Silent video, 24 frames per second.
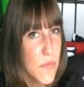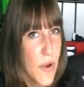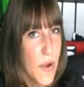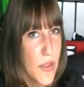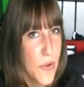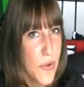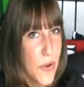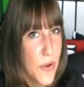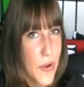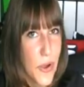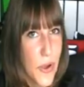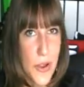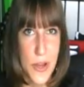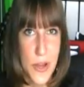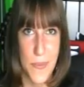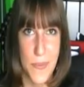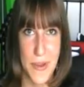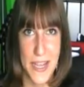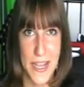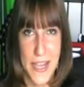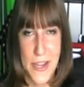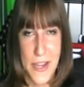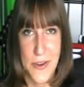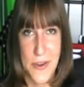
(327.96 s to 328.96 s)
whether or not you're
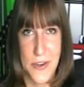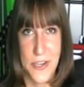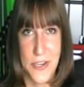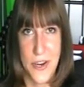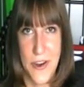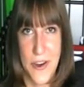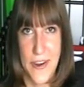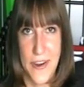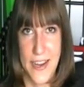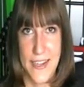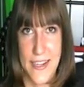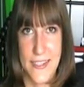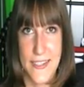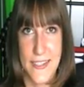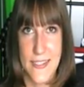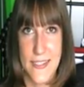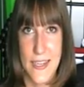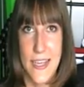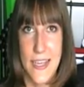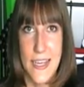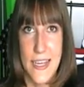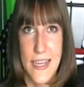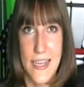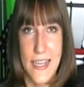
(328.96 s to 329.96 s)
making your
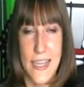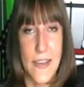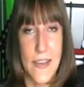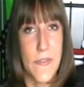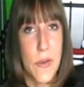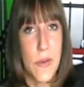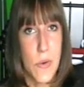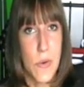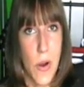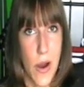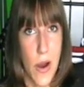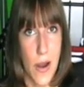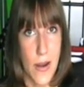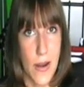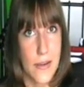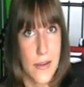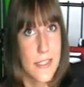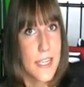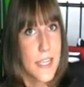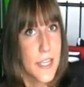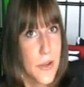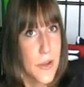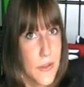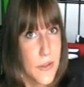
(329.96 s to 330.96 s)
targets. If you are,
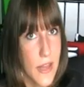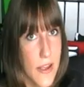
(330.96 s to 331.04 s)
take your